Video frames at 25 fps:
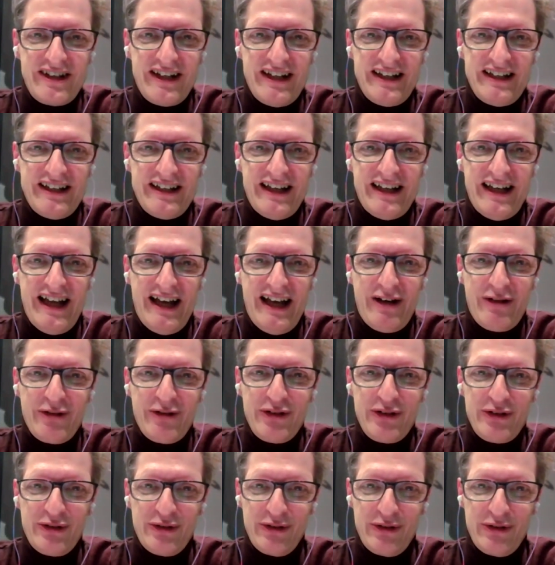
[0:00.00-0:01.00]
in
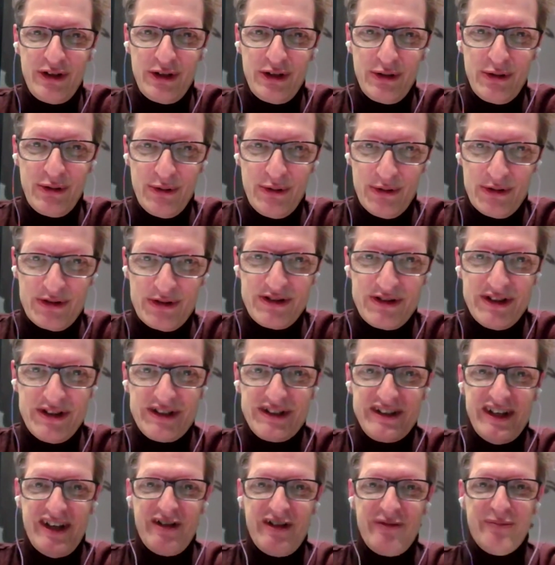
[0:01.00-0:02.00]
how you use the
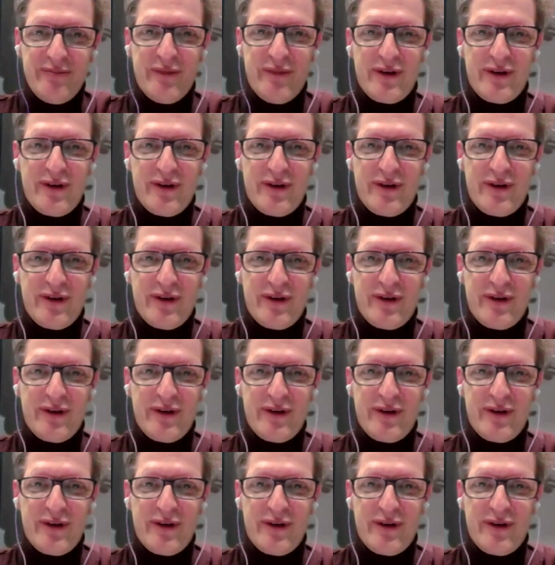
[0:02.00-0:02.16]
snuff